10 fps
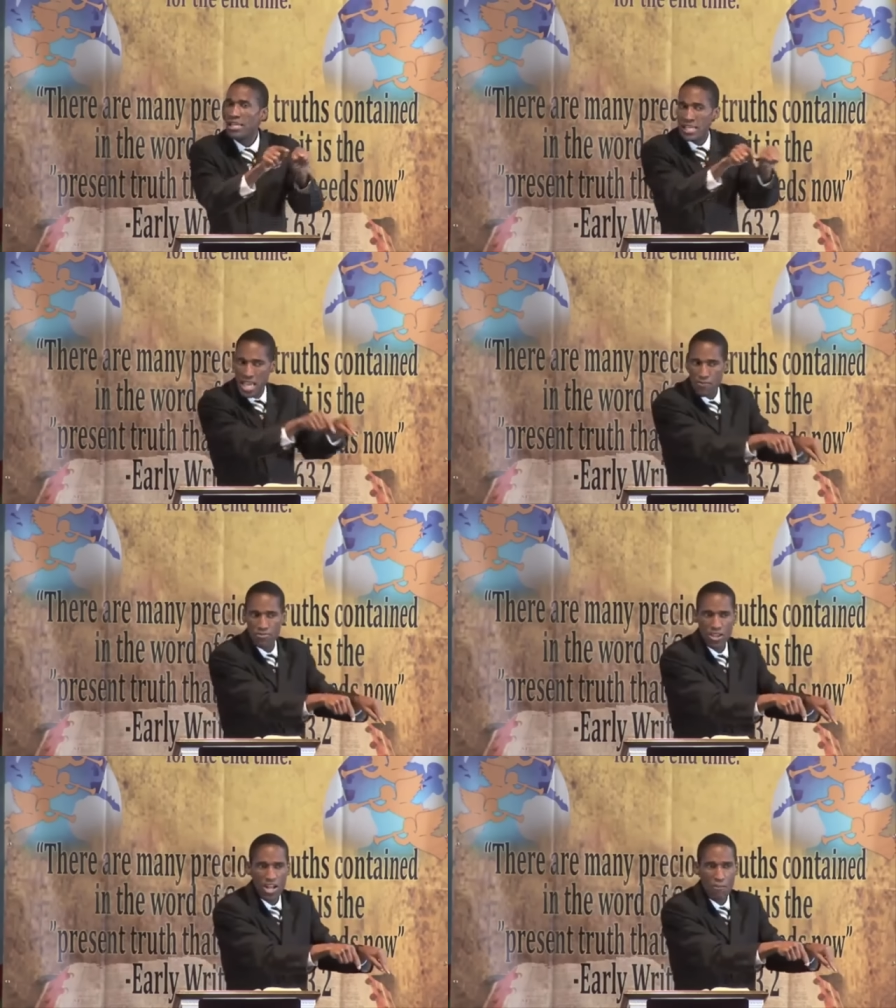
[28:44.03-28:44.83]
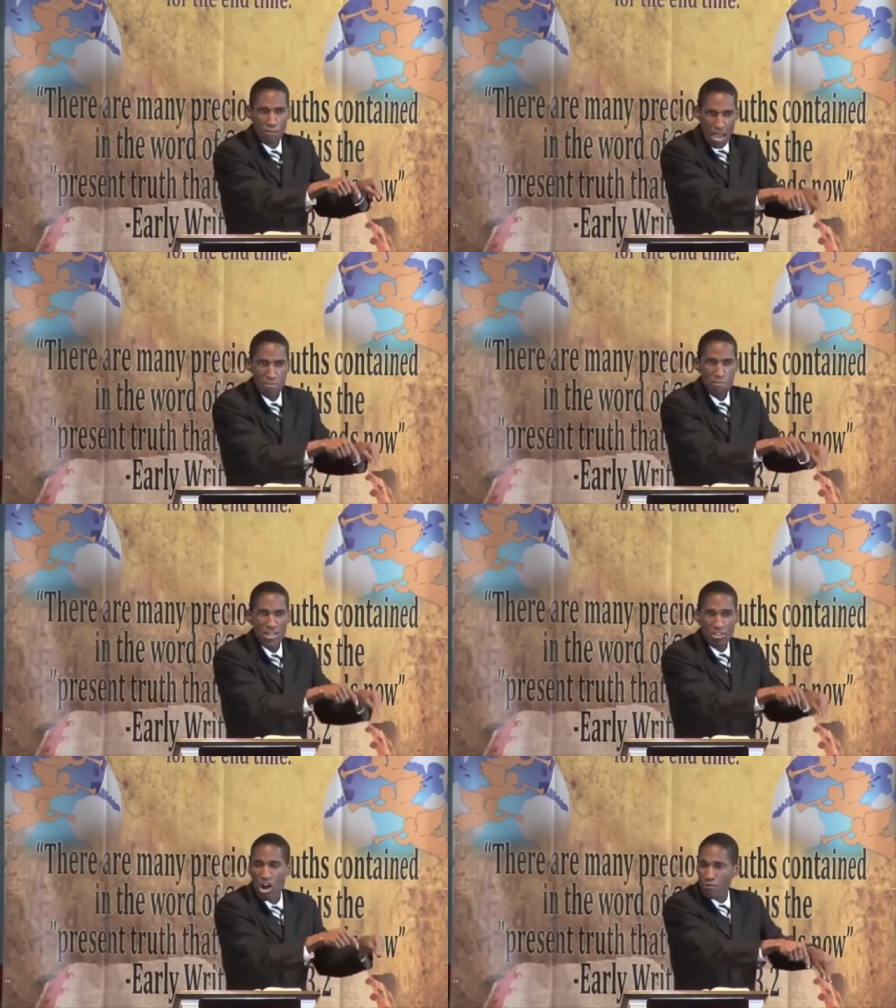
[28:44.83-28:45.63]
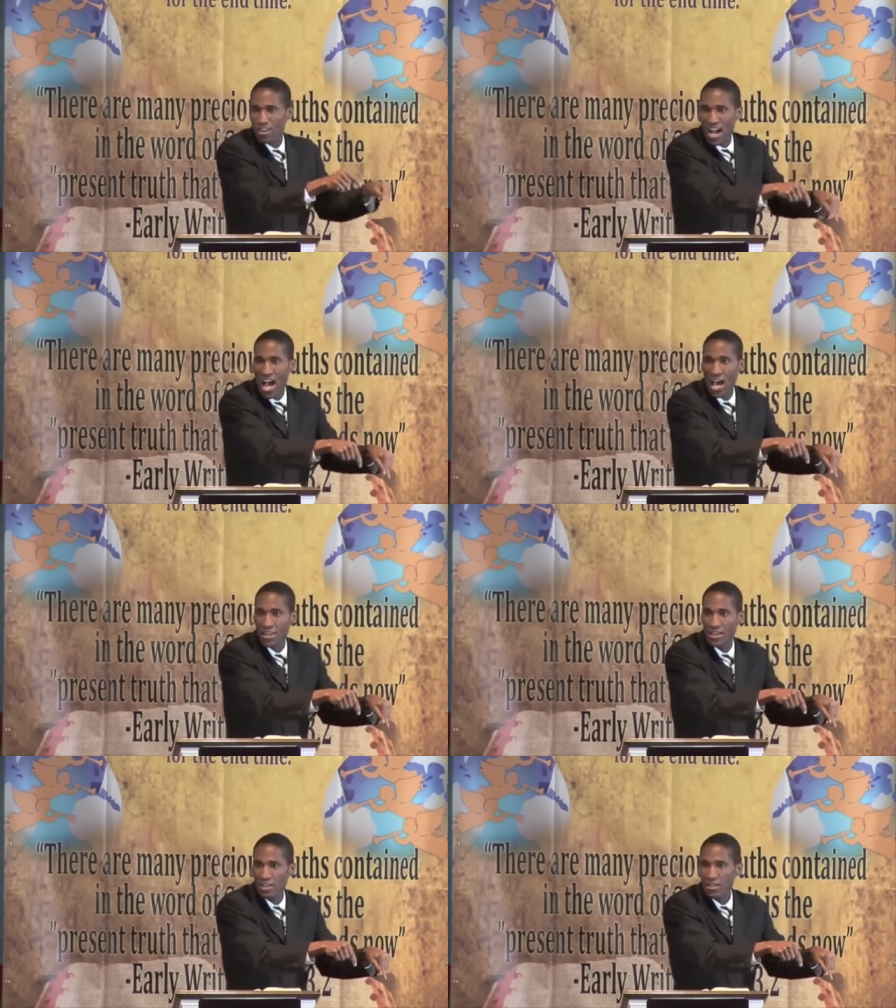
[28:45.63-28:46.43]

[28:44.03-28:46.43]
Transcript: Keep the commandments of God.